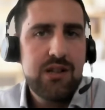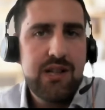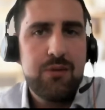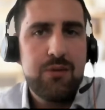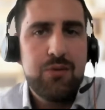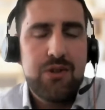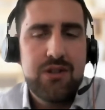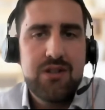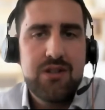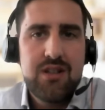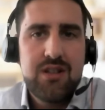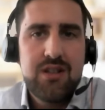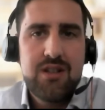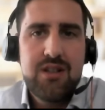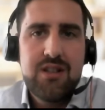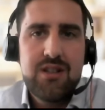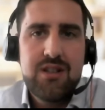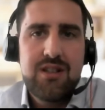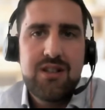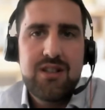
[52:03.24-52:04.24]

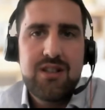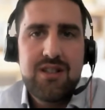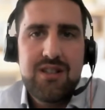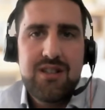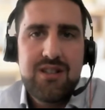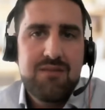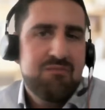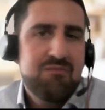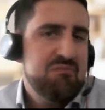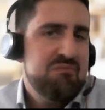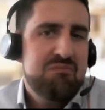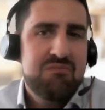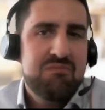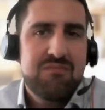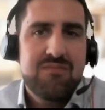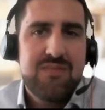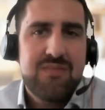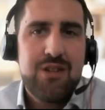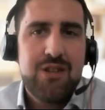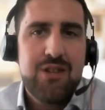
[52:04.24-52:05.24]

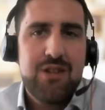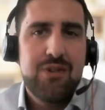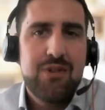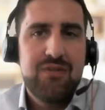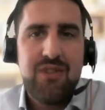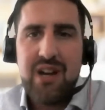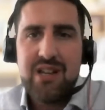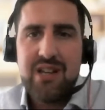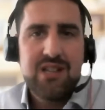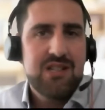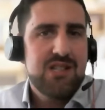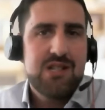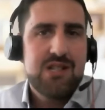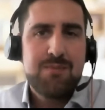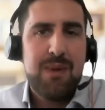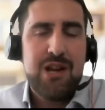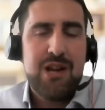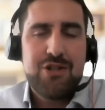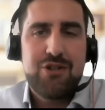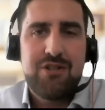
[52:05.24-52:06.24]
that you would find
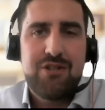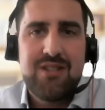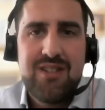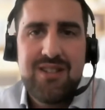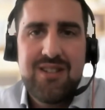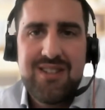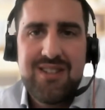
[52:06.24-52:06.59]
special.